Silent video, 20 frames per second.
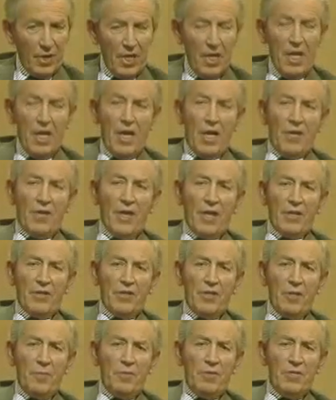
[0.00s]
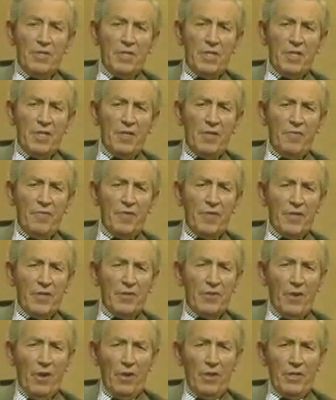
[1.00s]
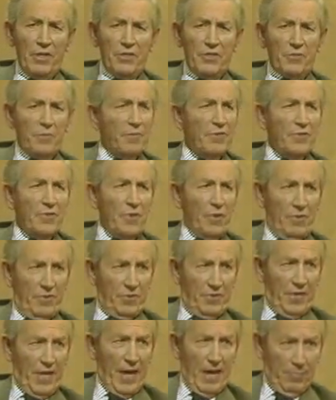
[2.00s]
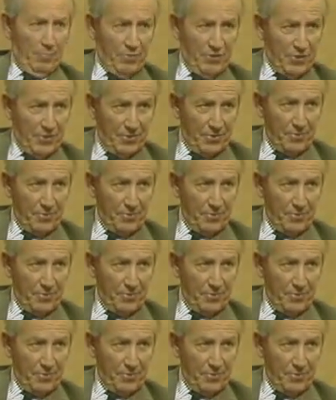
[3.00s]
that he believed that knowledge was not absolute,